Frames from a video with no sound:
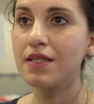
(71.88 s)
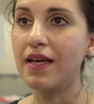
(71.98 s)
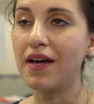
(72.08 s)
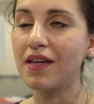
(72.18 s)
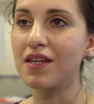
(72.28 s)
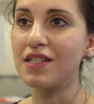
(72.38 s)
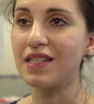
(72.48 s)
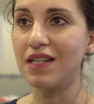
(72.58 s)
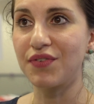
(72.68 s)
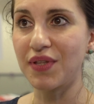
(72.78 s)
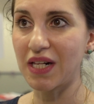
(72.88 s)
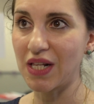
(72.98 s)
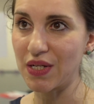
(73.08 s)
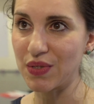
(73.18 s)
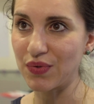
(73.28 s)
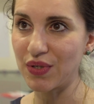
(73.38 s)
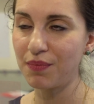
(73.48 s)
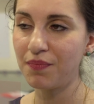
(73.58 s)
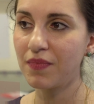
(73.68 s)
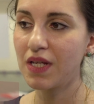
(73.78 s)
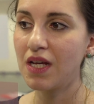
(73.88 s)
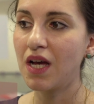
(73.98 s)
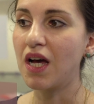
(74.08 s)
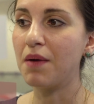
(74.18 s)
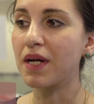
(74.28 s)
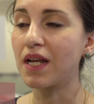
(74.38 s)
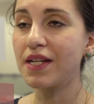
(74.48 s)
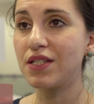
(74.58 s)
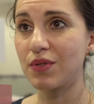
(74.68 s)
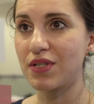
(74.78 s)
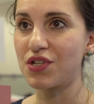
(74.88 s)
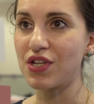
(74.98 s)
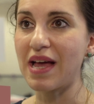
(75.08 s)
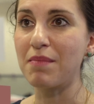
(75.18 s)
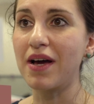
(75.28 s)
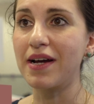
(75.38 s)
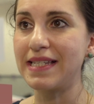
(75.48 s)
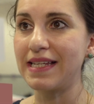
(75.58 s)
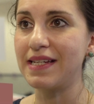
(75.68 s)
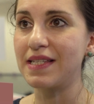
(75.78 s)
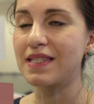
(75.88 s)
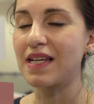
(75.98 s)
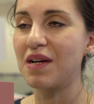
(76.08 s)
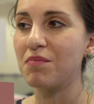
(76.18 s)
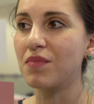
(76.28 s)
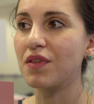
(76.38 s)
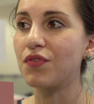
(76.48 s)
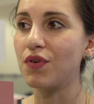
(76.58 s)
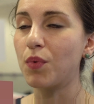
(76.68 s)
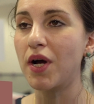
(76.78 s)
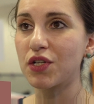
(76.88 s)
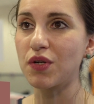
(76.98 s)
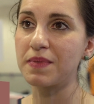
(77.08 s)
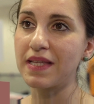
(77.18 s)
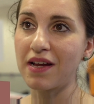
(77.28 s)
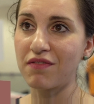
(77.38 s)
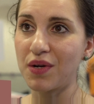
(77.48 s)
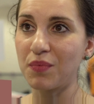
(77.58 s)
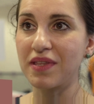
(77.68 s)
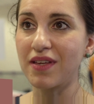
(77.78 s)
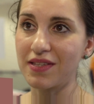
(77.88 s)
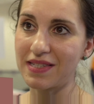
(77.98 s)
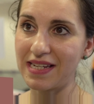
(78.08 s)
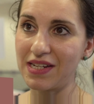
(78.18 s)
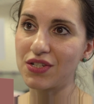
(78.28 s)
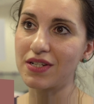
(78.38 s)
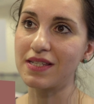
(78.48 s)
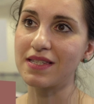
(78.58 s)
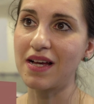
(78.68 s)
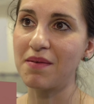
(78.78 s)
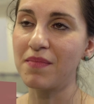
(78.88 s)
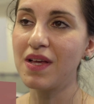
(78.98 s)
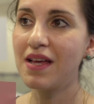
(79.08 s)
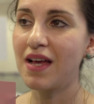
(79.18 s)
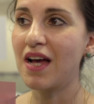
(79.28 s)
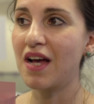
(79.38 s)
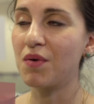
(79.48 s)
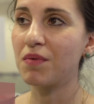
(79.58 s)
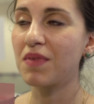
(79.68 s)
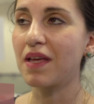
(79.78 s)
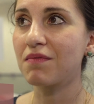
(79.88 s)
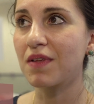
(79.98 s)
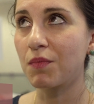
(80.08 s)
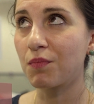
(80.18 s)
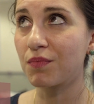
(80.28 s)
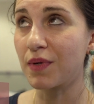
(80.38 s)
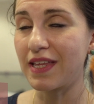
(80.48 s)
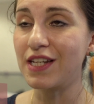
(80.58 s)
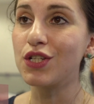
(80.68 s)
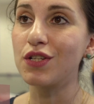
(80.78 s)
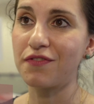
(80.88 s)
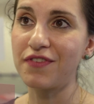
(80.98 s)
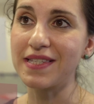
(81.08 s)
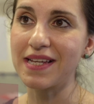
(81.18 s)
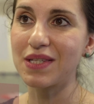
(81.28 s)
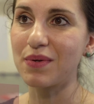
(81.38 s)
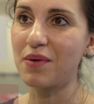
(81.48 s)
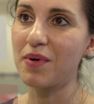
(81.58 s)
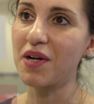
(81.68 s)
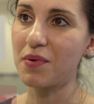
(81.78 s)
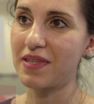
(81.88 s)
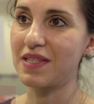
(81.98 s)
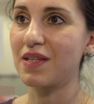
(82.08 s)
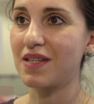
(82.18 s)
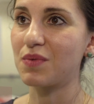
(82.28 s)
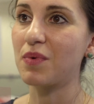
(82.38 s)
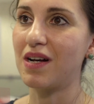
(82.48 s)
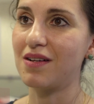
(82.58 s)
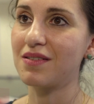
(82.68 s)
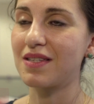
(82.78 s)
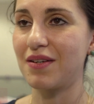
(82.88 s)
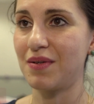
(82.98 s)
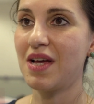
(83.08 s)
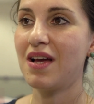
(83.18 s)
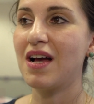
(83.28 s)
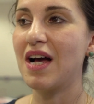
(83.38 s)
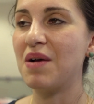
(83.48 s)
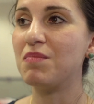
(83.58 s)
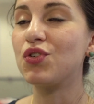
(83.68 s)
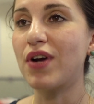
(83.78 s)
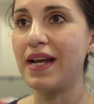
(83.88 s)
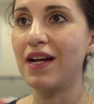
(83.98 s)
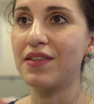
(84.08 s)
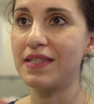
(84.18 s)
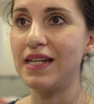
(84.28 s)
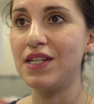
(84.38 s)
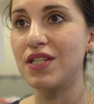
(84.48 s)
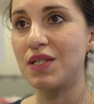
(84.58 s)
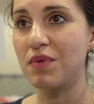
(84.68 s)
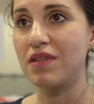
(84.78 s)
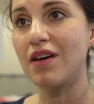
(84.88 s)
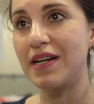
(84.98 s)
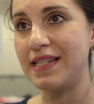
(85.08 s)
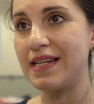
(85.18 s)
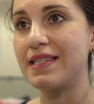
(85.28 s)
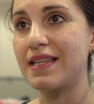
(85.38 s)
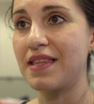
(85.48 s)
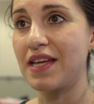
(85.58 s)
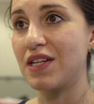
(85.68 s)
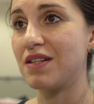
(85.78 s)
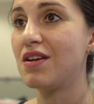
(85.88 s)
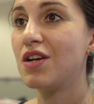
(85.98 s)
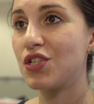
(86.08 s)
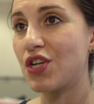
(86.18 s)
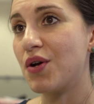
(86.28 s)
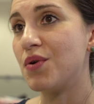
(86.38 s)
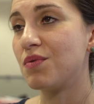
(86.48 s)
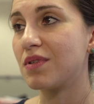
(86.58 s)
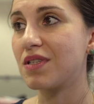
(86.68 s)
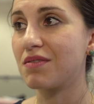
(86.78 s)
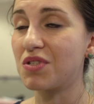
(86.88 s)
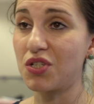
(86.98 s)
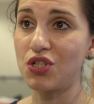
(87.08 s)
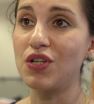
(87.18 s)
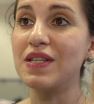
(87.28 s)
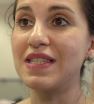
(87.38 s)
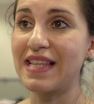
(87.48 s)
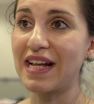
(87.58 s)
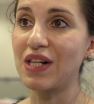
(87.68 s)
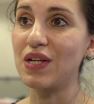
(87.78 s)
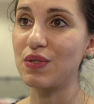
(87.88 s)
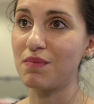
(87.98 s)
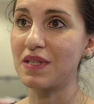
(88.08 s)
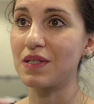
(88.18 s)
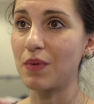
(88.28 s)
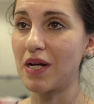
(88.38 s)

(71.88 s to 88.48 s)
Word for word: that I can deliver in the classroom. Um, I'd like to also share my ideas um, through workshops that I run with other teachers, um, uh, with the Institute of Physics, who I work with as, as well. So um, training other teachers with ideas that they can show to, to students in their classrooms as